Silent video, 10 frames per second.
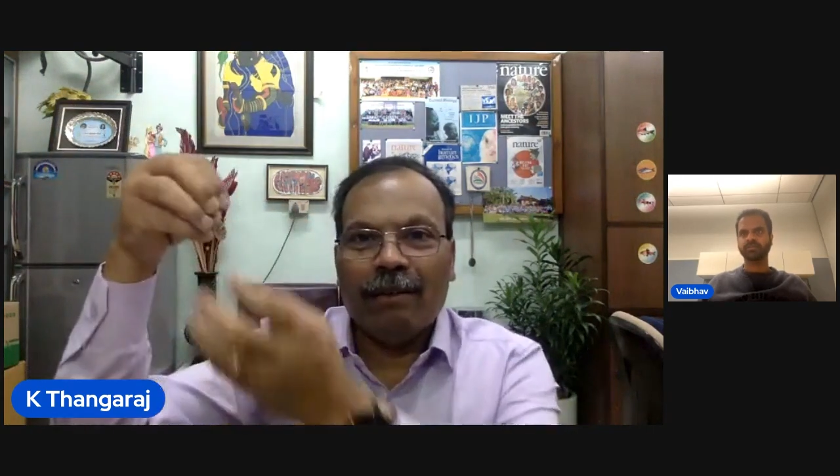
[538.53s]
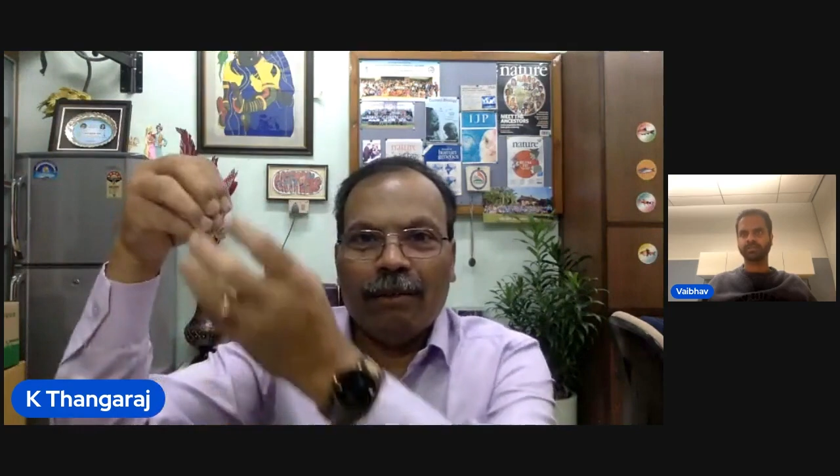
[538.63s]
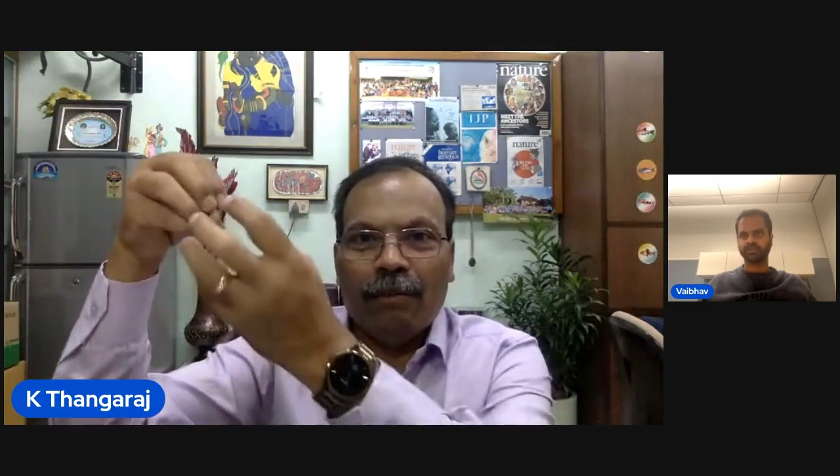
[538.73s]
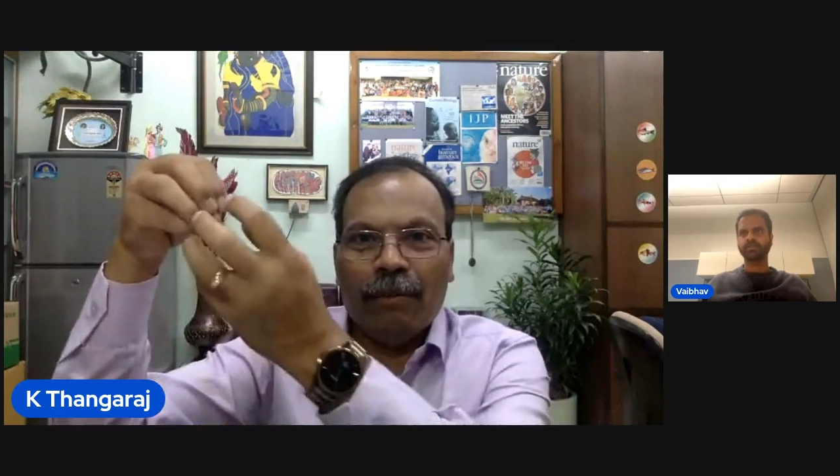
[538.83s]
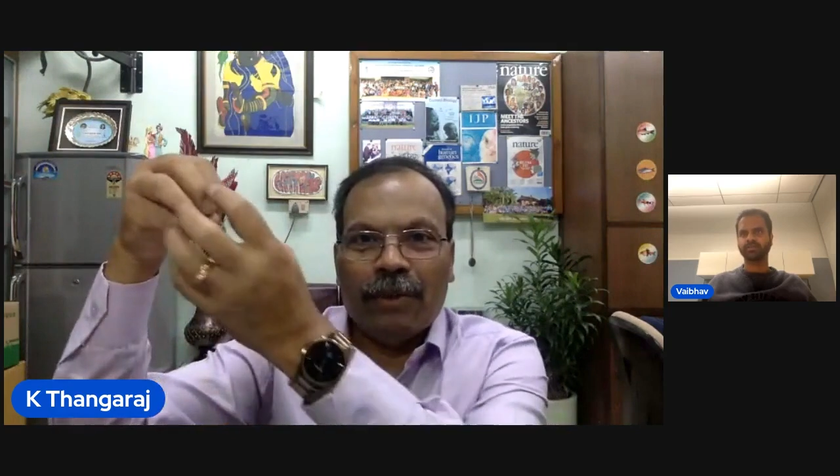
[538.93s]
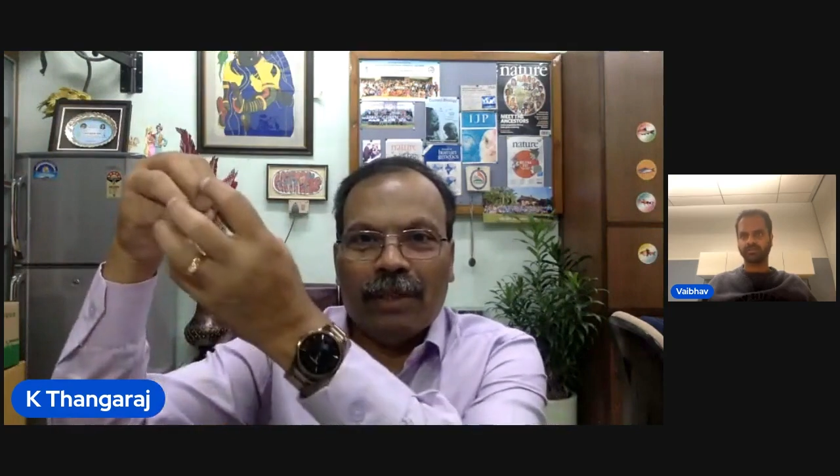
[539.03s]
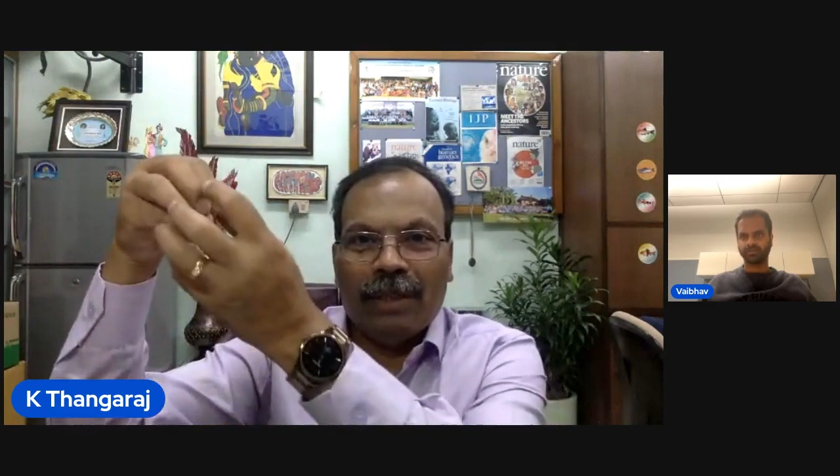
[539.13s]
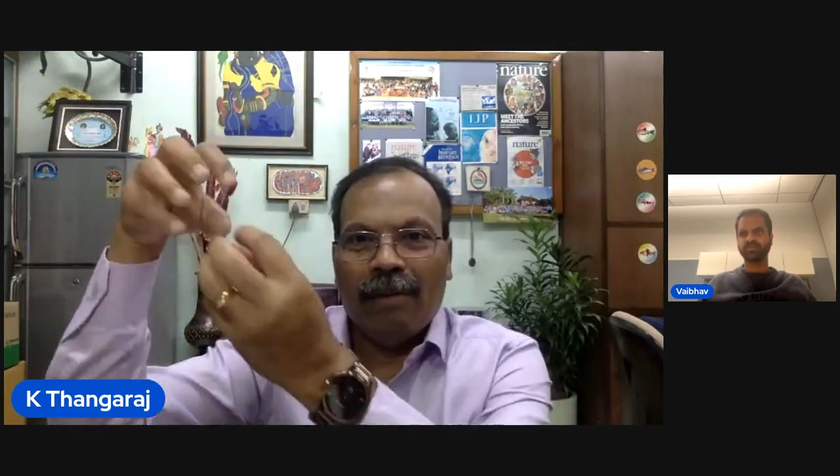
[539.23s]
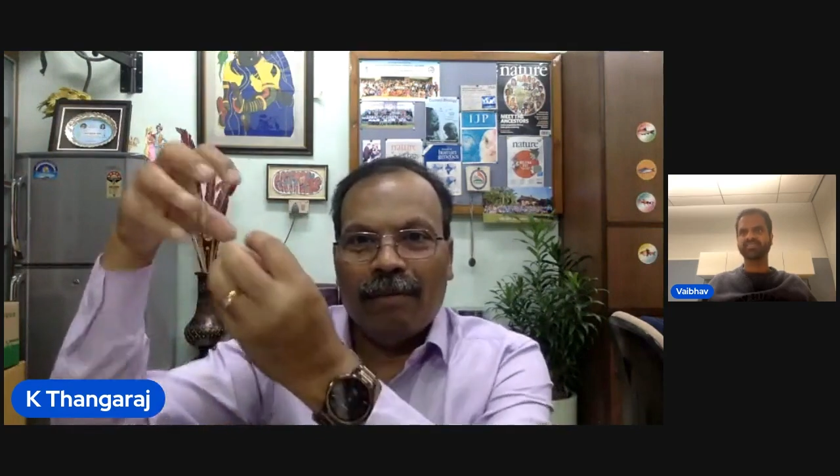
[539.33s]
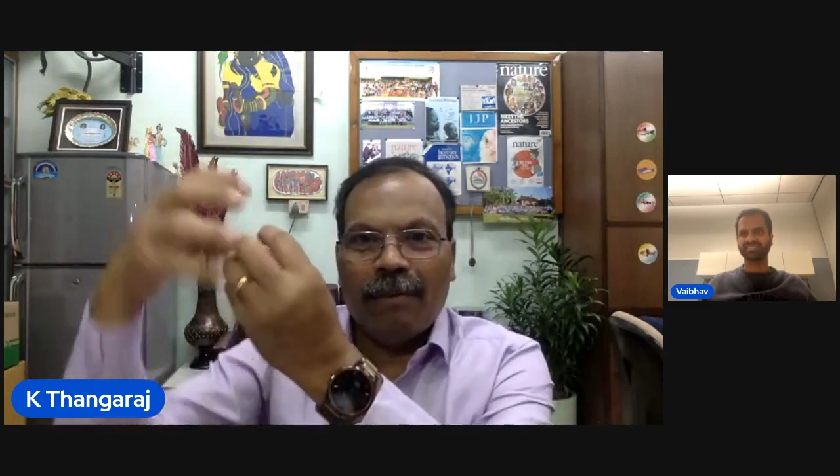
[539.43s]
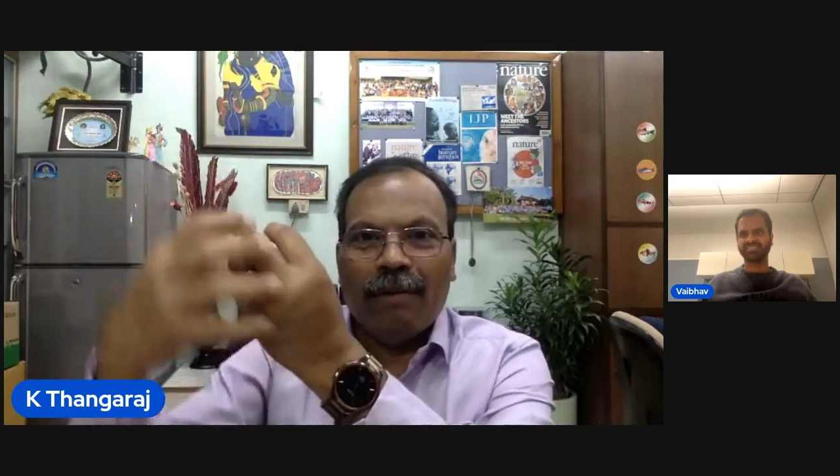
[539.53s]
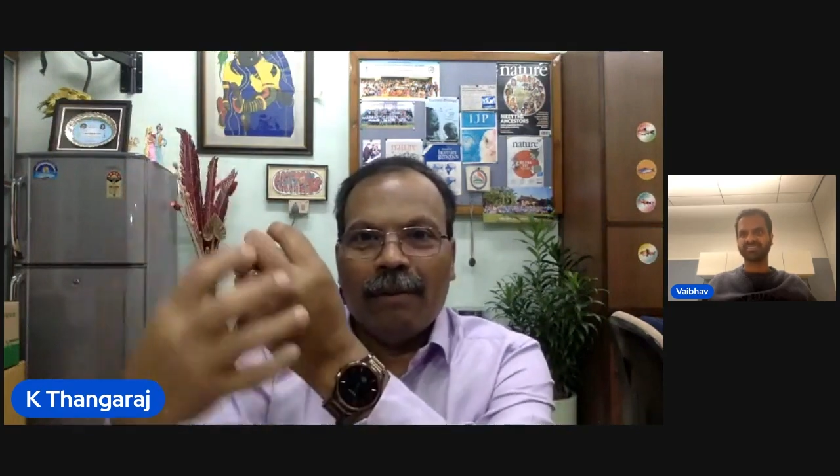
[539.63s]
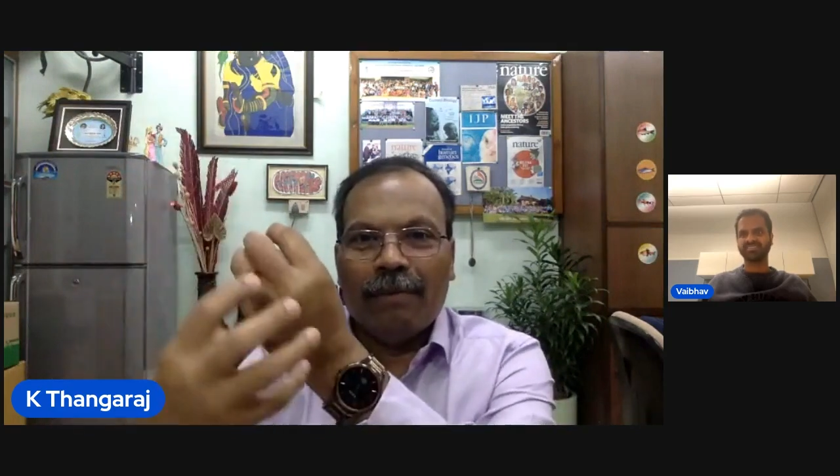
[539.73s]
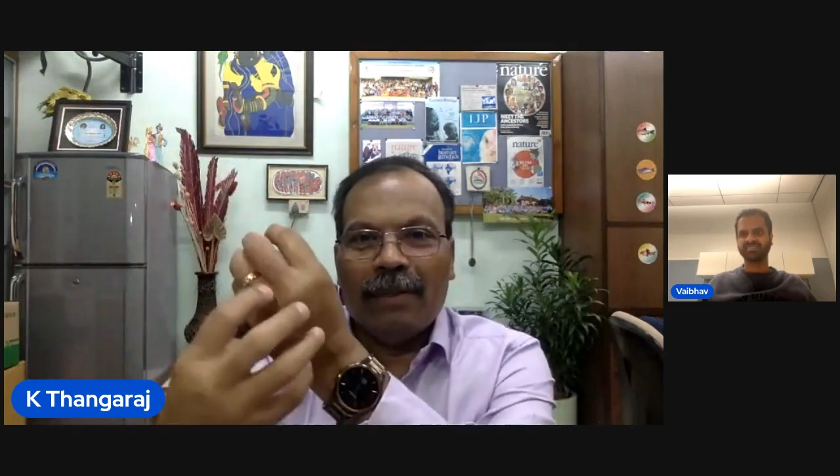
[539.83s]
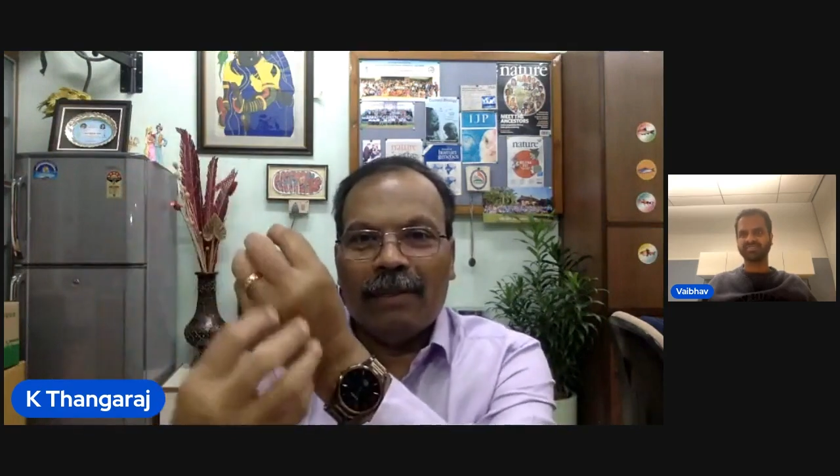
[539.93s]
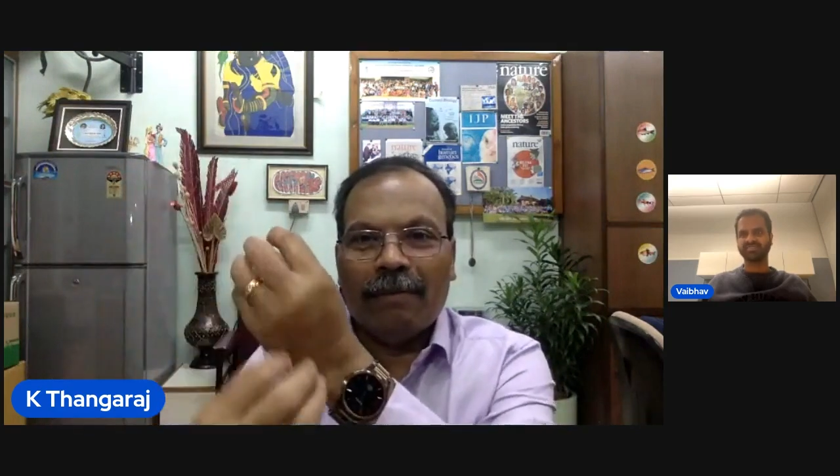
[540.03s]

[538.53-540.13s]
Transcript: You put bunch